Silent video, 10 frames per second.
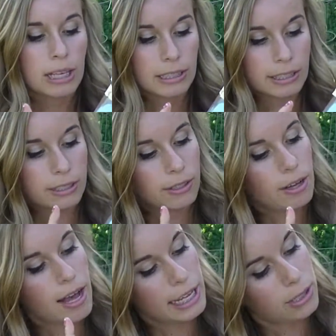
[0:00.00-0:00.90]

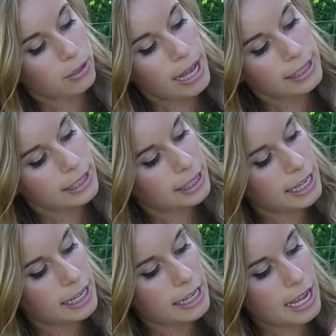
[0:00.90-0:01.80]
little EOS in
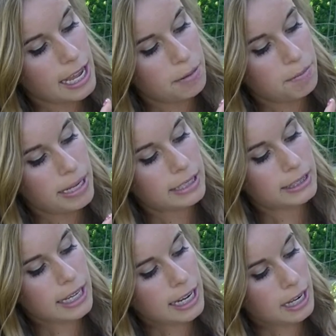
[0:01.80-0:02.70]
it, and
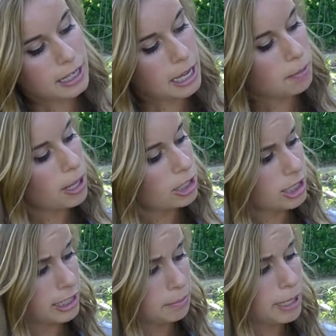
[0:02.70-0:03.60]
mint, and a nail polish
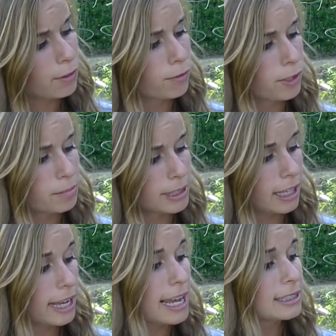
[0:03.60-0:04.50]
that is pink from
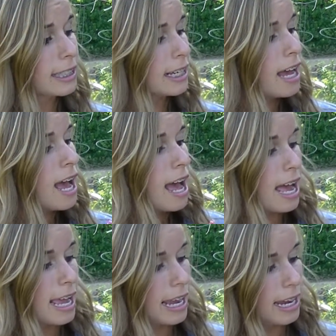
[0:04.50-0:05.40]
Sally Hansen,
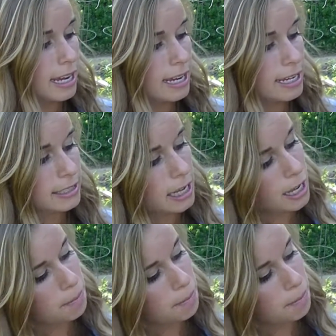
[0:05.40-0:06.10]
and a